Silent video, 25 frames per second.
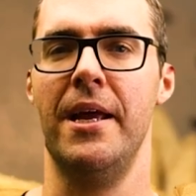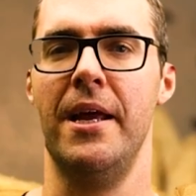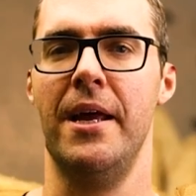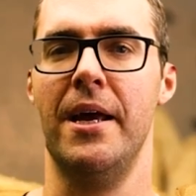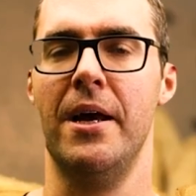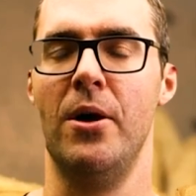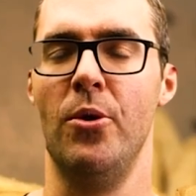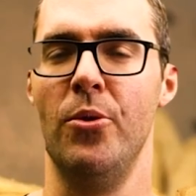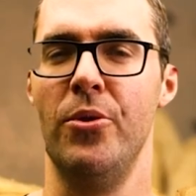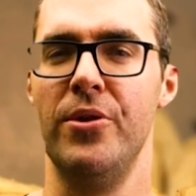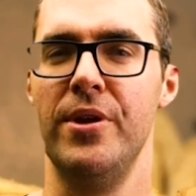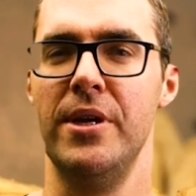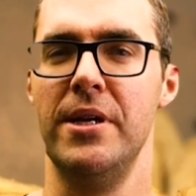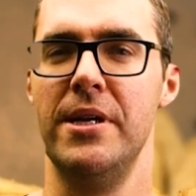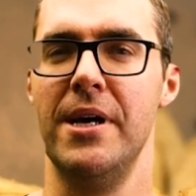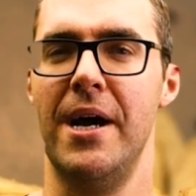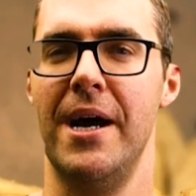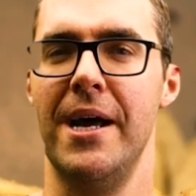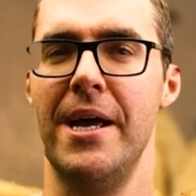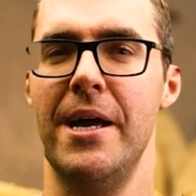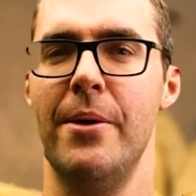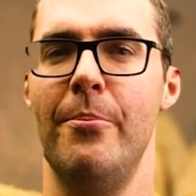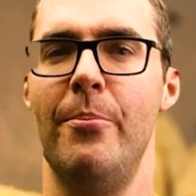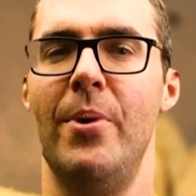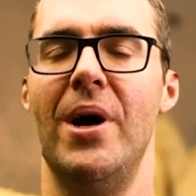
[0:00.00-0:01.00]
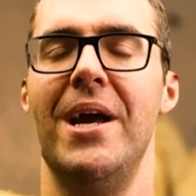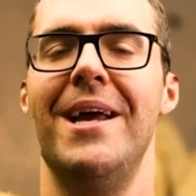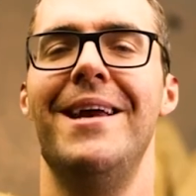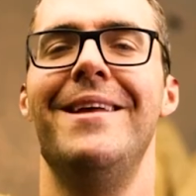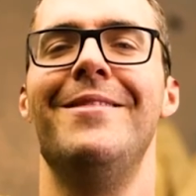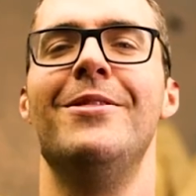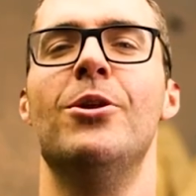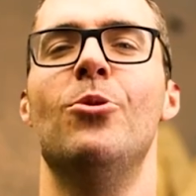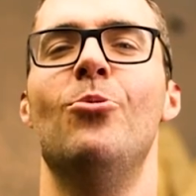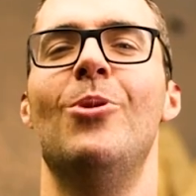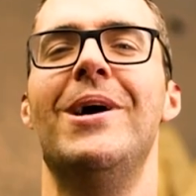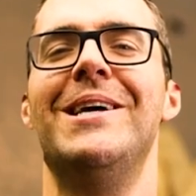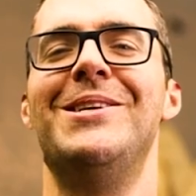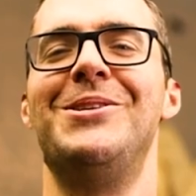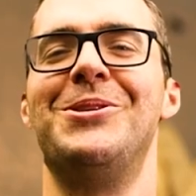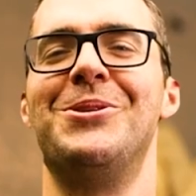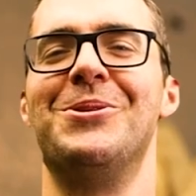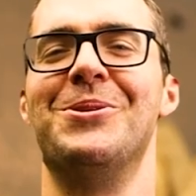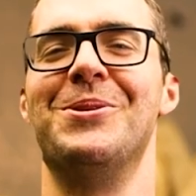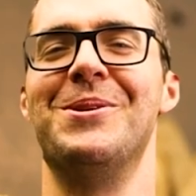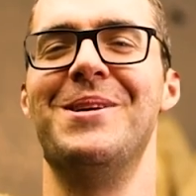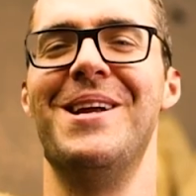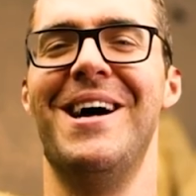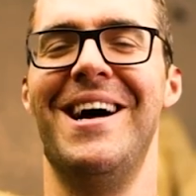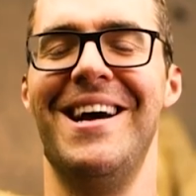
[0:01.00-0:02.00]
a healthy diet, but in the
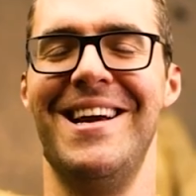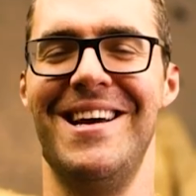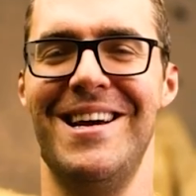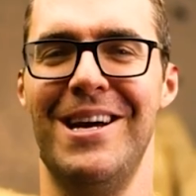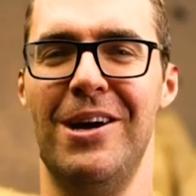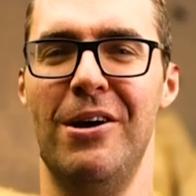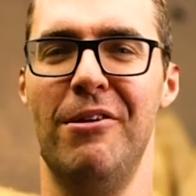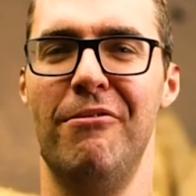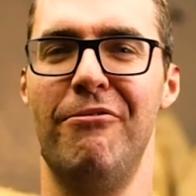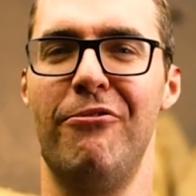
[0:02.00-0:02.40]
Western diet,